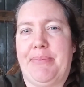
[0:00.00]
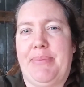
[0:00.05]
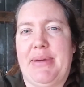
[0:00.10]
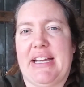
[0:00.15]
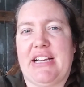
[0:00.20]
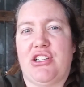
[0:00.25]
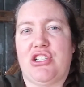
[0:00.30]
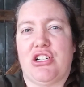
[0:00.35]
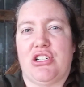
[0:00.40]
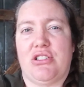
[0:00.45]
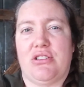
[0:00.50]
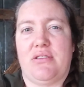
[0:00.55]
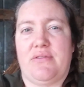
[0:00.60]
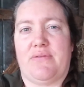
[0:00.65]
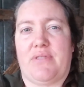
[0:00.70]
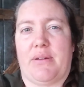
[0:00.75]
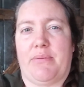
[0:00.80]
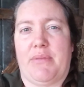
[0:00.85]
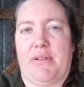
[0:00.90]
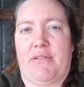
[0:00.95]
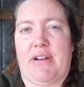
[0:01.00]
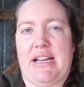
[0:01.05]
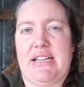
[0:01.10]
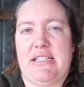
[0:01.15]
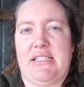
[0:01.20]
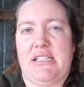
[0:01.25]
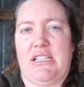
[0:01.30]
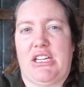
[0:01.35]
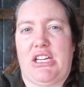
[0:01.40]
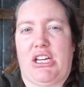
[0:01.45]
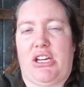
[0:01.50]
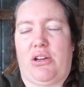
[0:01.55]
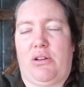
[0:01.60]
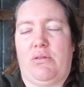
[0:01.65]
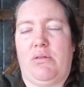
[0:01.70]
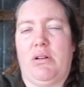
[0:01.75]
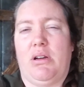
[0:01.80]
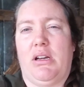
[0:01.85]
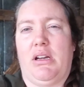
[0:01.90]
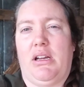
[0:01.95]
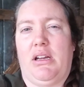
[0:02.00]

pictures from the rescue.